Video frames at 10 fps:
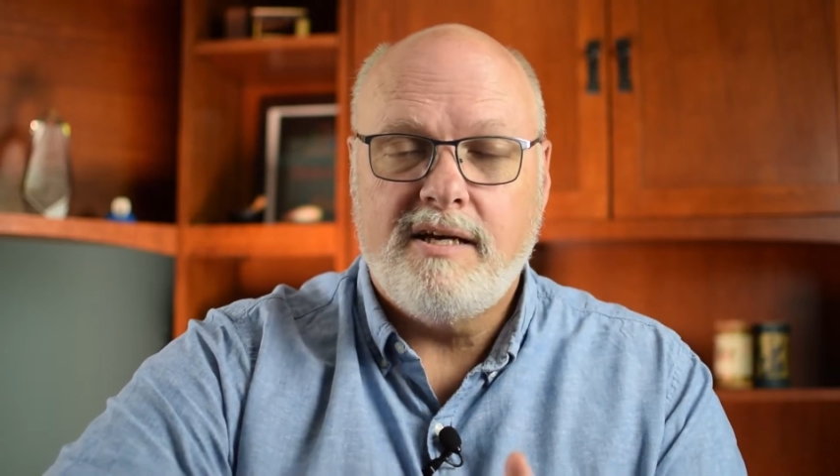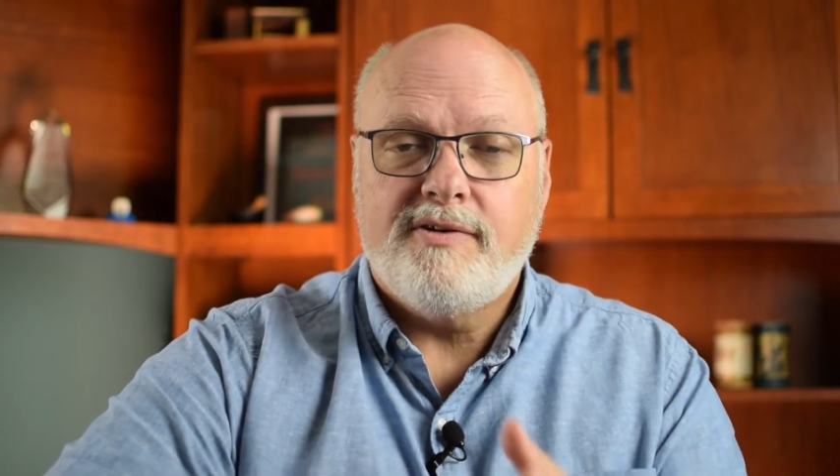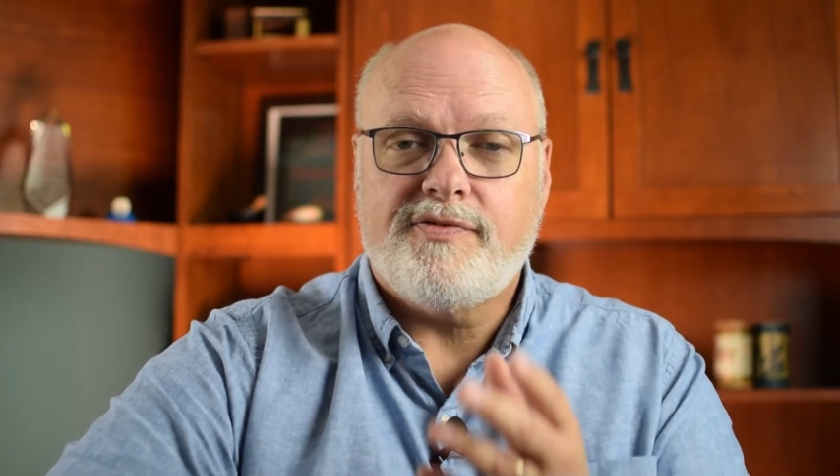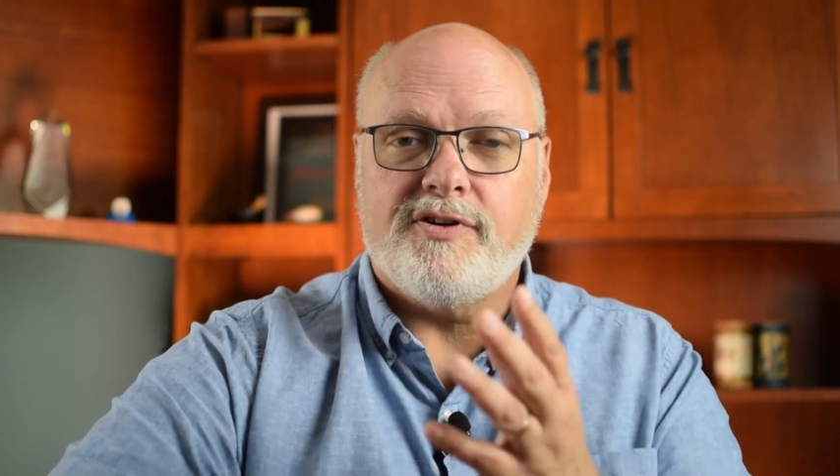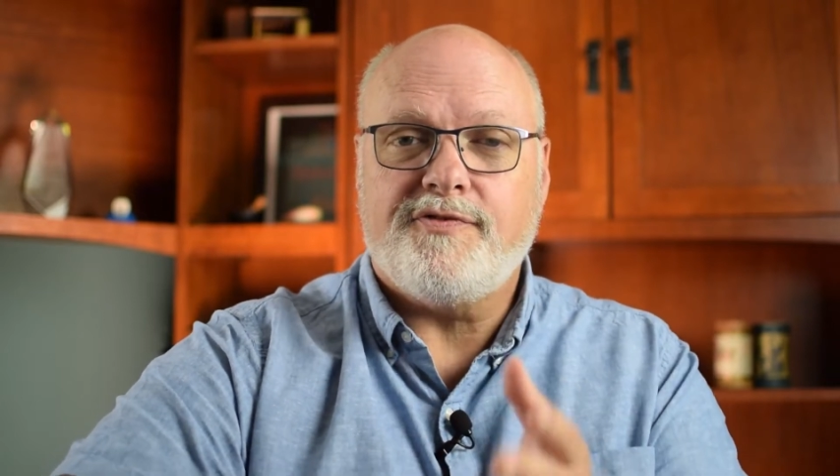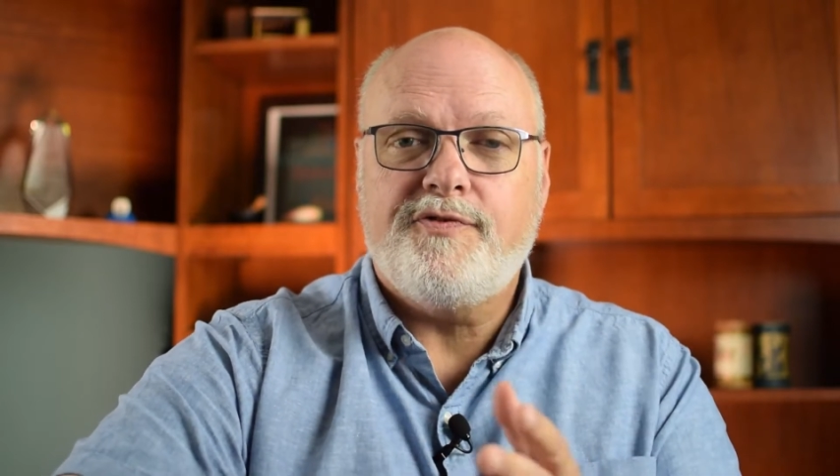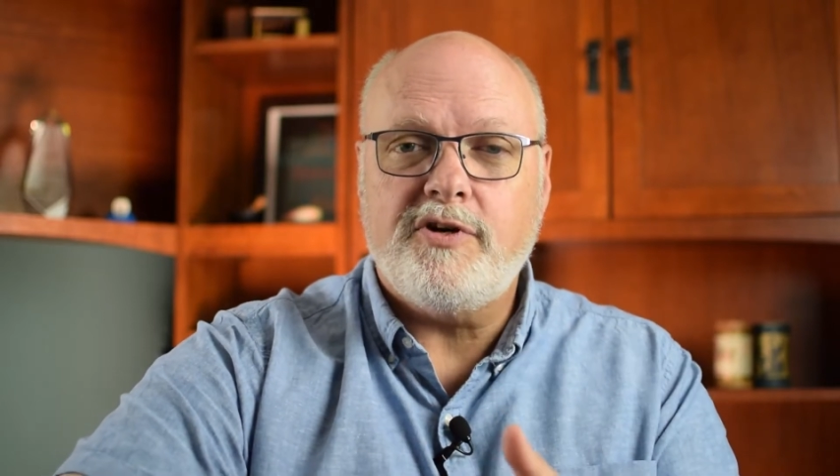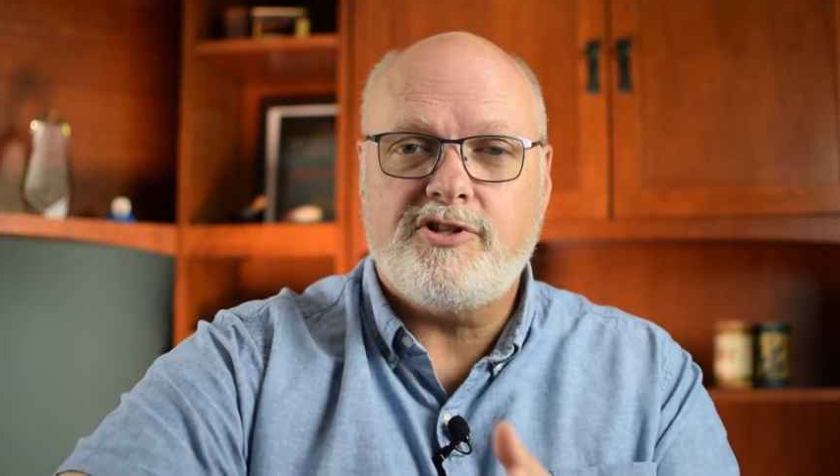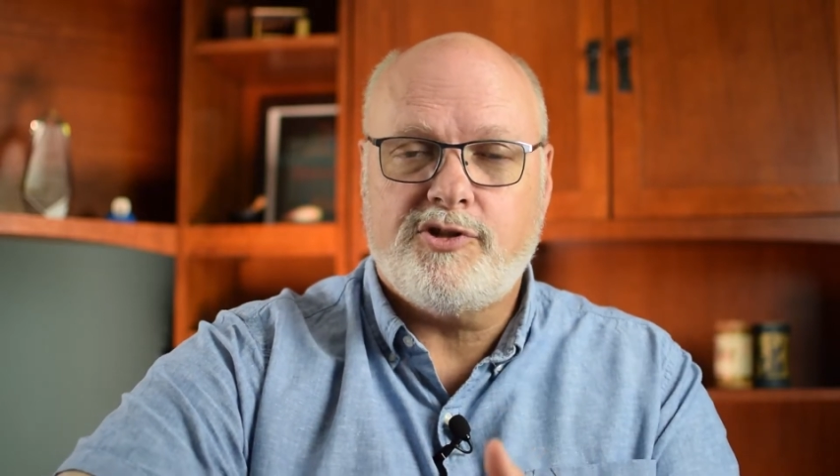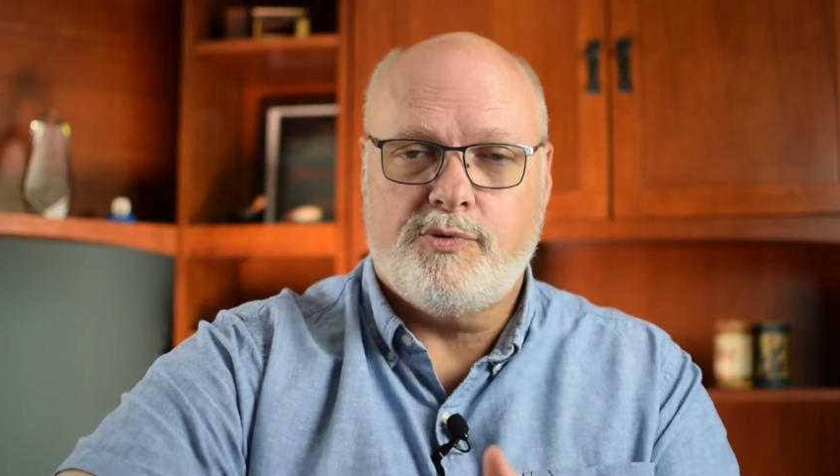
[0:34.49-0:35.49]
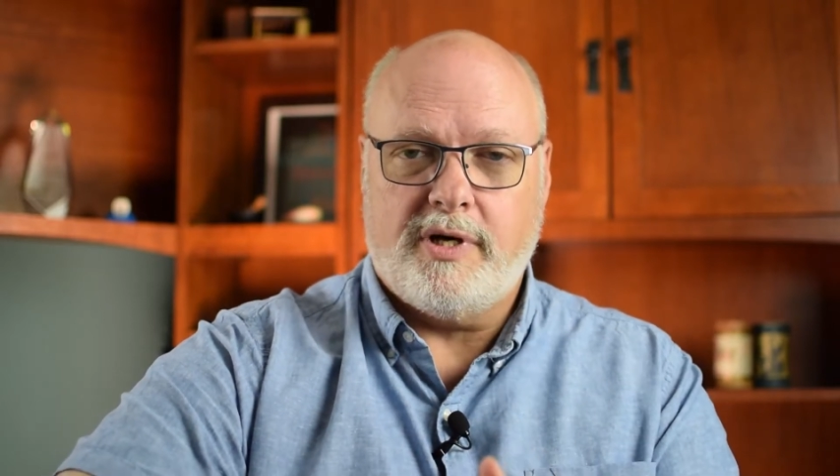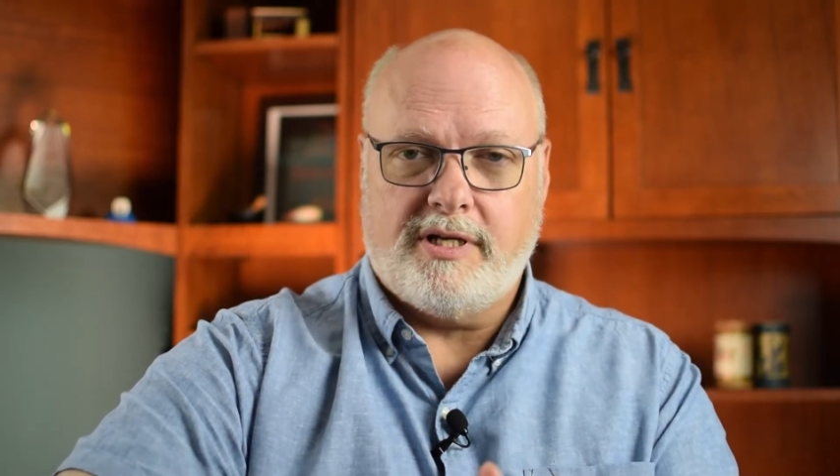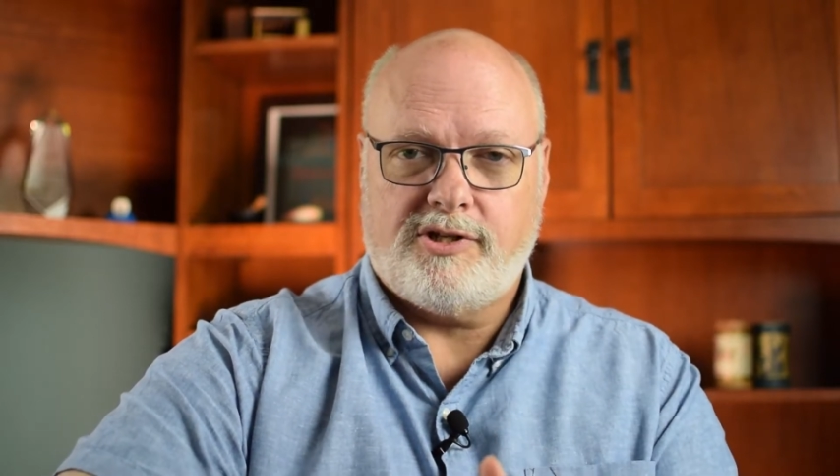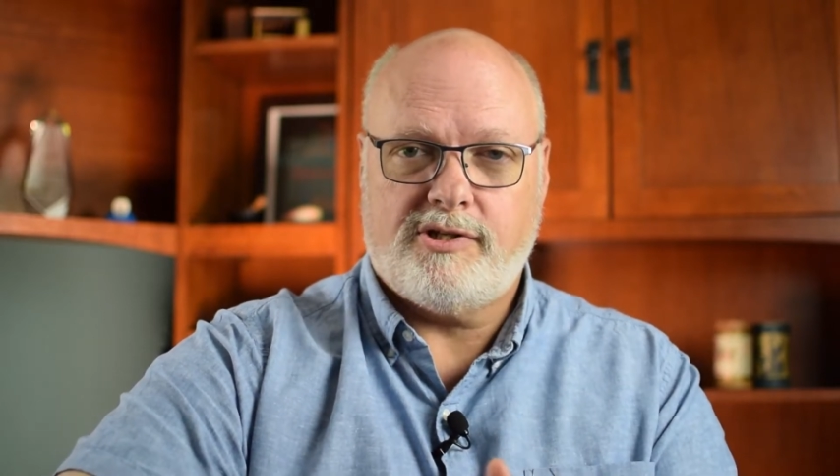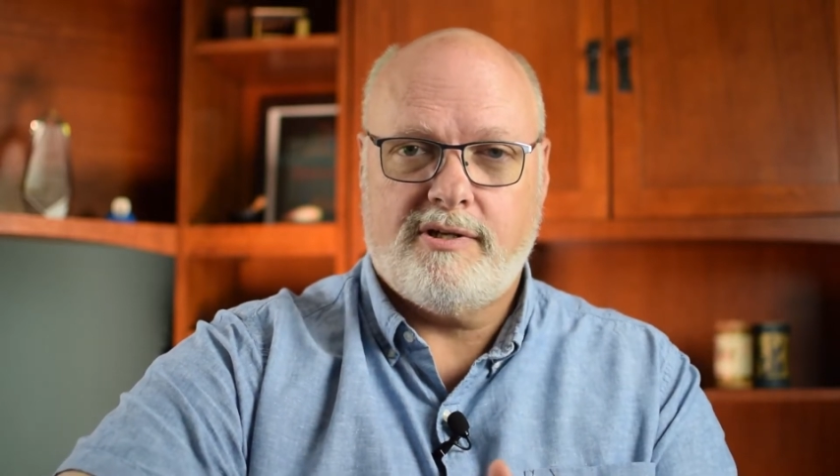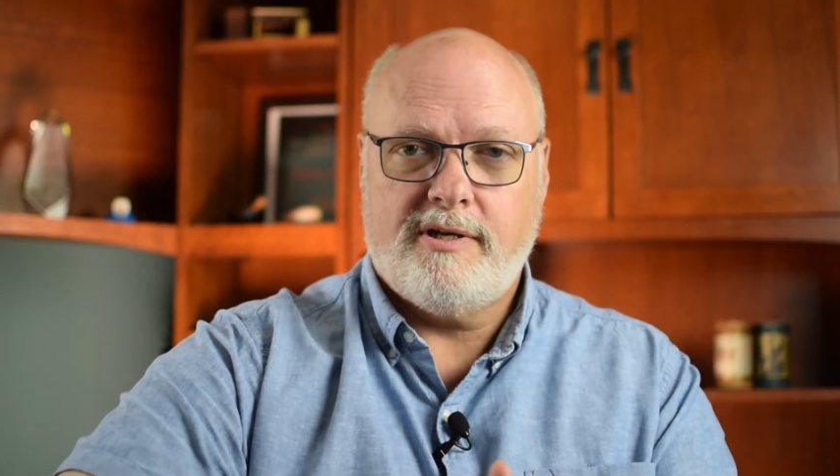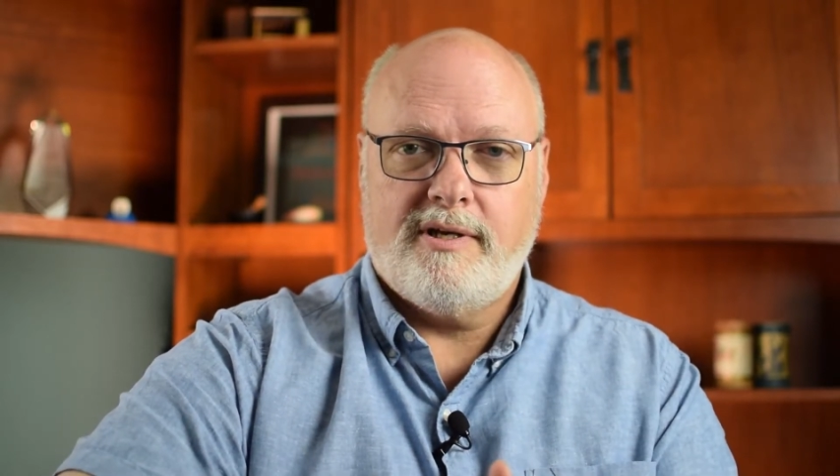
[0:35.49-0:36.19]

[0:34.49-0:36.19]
for a foot switch."